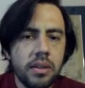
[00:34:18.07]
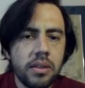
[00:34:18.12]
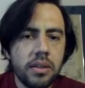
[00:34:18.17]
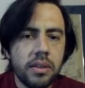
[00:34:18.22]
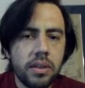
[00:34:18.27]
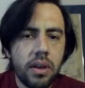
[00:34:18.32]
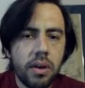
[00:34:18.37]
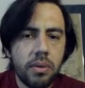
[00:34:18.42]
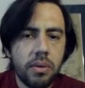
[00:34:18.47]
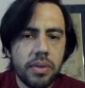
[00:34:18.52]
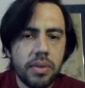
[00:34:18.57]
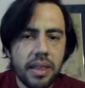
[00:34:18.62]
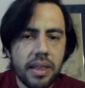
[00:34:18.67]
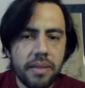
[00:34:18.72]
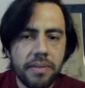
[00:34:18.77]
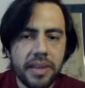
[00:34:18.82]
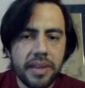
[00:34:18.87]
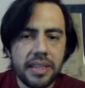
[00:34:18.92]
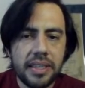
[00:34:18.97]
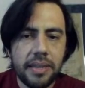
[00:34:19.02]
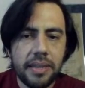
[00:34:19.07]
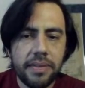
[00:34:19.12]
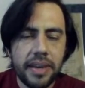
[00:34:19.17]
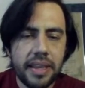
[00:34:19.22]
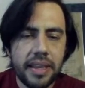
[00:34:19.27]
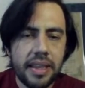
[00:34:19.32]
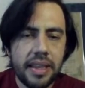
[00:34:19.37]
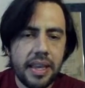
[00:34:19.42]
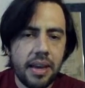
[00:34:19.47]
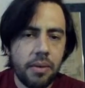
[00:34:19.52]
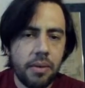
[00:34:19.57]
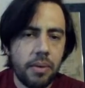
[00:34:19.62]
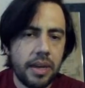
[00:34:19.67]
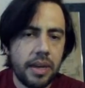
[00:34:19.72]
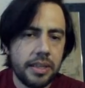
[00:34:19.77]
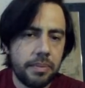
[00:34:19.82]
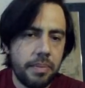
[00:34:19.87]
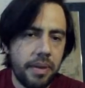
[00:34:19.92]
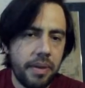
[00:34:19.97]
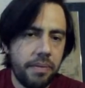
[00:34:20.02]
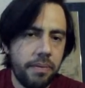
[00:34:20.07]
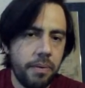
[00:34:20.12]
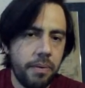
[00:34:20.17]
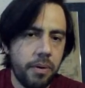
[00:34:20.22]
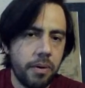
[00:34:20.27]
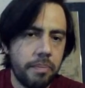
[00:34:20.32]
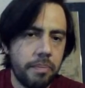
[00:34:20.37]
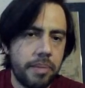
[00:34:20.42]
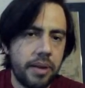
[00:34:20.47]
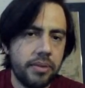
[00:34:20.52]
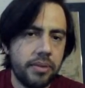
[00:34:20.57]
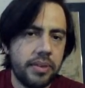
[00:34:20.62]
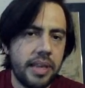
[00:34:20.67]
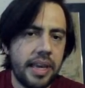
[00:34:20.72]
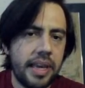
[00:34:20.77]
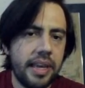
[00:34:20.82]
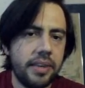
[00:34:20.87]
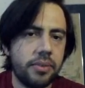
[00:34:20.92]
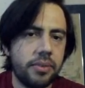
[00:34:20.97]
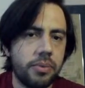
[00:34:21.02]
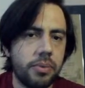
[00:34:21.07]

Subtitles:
So the defensive idea was b4, pawn takes,